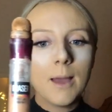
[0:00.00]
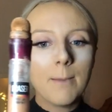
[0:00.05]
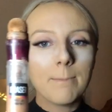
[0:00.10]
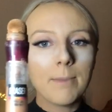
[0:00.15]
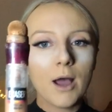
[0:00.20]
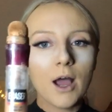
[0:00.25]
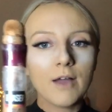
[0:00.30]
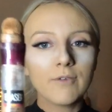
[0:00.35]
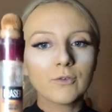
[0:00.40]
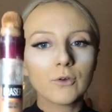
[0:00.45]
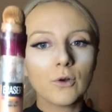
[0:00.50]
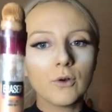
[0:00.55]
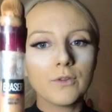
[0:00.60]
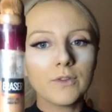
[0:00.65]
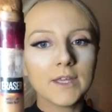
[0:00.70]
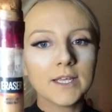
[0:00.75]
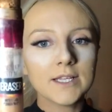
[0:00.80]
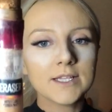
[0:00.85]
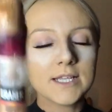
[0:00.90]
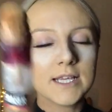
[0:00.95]
but I've got
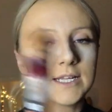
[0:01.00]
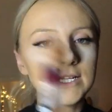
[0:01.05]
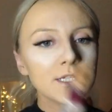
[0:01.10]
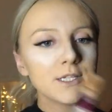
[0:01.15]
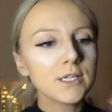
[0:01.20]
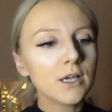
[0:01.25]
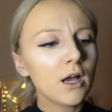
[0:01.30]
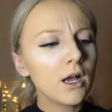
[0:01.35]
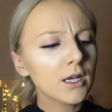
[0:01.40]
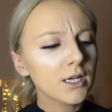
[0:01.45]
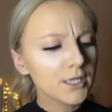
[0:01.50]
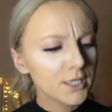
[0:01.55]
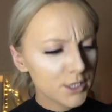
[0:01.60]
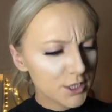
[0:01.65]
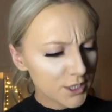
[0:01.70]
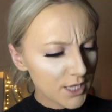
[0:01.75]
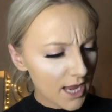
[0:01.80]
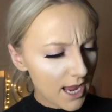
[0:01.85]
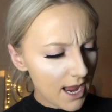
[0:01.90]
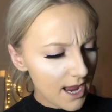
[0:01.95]
this in a darker
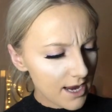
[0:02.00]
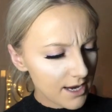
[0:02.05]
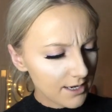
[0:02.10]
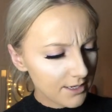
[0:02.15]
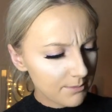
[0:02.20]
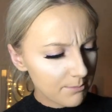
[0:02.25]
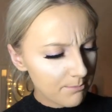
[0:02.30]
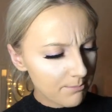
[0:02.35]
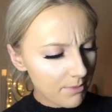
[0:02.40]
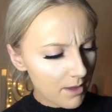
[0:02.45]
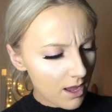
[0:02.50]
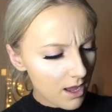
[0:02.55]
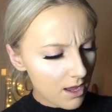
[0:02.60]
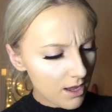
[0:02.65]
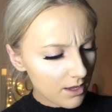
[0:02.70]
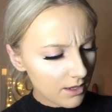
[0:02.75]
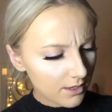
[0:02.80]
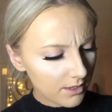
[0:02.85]
shade, but